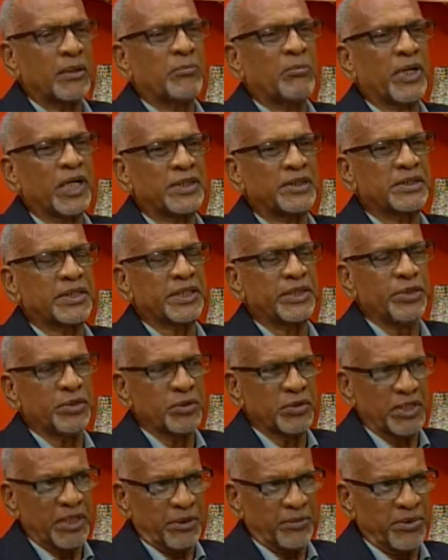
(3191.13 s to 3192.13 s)
but the
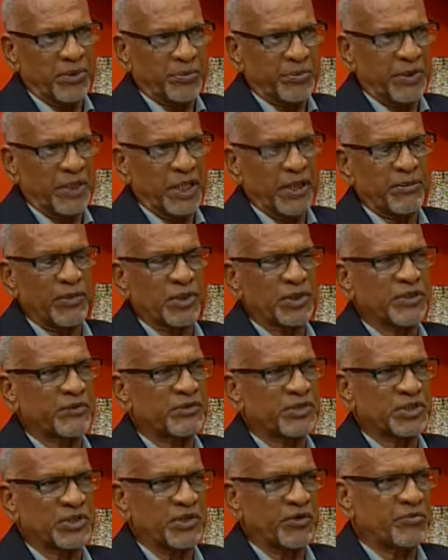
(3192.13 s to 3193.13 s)
UWP, I'm not
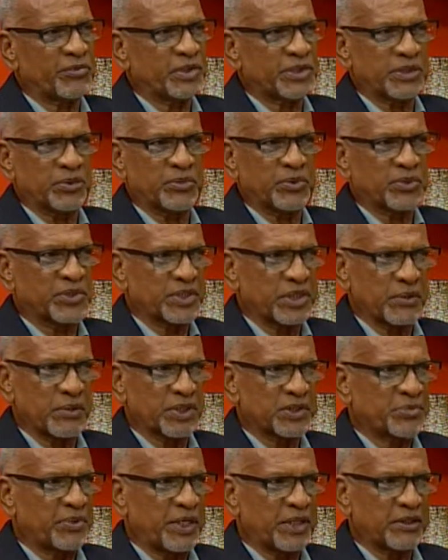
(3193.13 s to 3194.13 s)
even sure if Mr. Bousquet
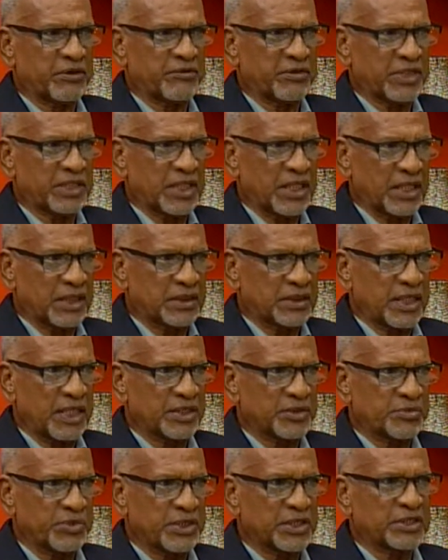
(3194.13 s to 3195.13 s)
was part of it yet
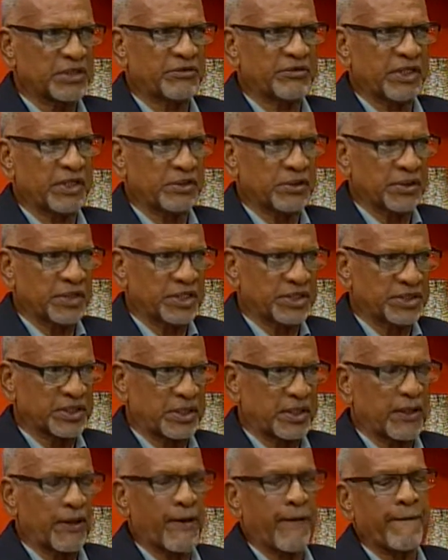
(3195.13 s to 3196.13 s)
as Minister of
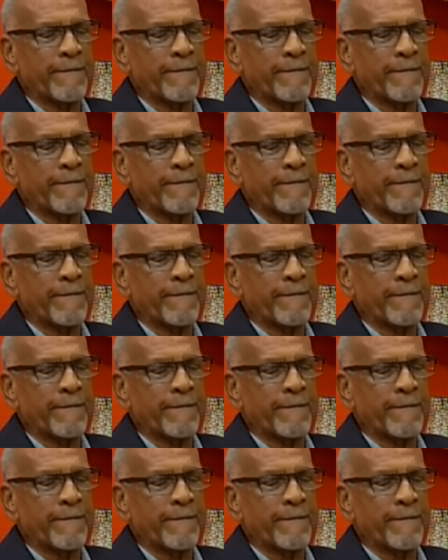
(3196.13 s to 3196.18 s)
Education.